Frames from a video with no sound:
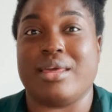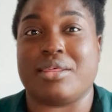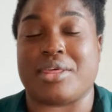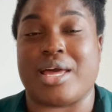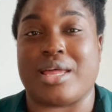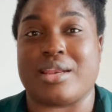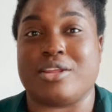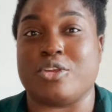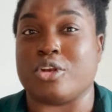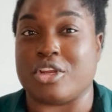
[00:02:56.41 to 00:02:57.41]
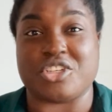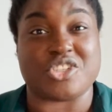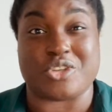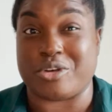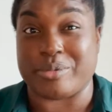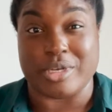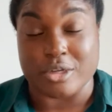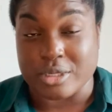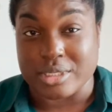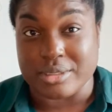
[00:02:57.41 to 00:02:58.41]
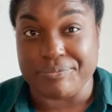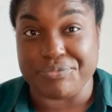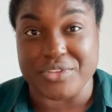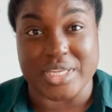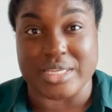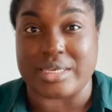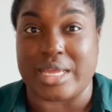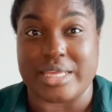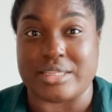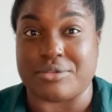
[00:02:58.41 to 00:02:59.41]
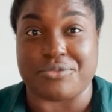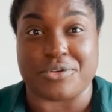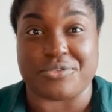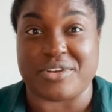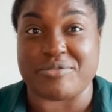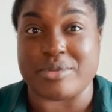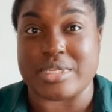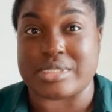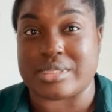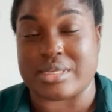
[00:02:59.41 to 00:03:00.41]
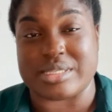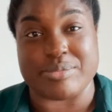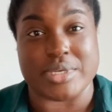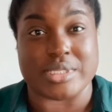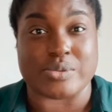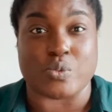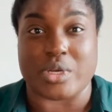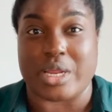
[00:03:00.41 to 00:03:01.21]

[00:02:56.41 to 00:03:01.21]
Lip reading: that your lunch is going to be longer than either the 45 minutes, 30 minutes, 1